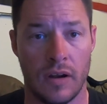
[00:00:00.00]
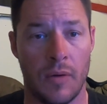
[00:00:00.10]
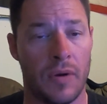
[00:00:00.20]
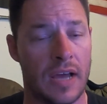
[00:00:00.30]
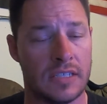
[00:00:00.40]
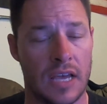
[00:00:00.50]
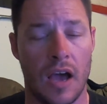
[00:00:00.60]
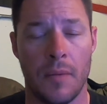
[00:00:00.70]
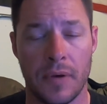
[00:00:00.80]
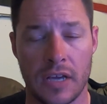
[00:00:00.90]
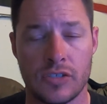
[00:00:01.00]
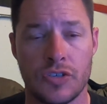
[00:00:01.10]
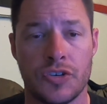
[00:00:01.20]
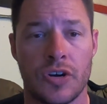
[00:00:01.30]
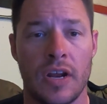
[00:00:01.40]
And when I say up against
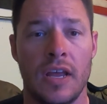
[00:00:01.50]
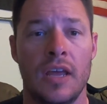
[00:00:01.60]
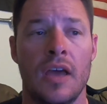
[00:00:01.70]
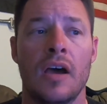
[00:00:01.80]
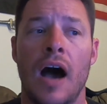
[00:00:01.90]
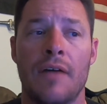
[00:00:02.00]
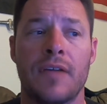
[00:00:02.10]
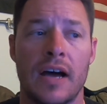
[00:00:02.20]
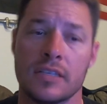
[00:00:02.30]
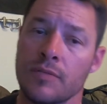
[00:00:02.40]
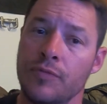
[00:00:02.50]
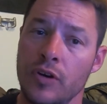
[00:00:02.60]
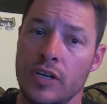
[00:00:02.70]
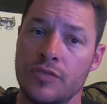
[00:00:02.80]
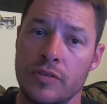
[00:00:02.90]
a tree, I've got some
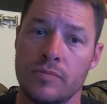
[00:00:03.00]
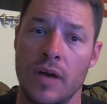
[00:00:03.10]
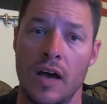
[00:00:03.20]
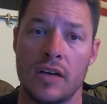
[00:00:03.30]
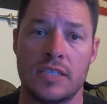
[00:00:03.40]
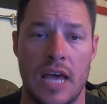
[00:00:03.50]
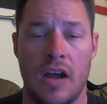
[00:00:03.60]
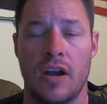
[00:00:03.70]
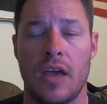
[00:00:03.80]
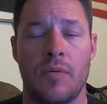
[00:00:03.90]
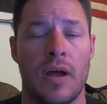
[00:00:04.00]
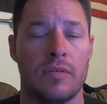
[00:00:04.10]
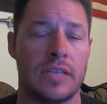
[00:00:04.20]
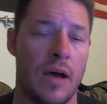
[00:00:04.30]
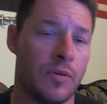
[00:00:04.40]
footage from Saturday when I
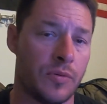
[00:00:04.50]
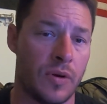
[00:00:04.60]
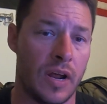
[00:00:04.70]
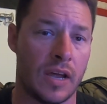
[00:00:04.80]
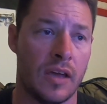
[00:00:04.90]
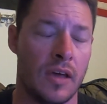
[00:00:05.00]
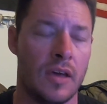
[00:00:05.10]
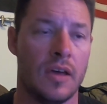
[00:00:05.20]
was out with Rick,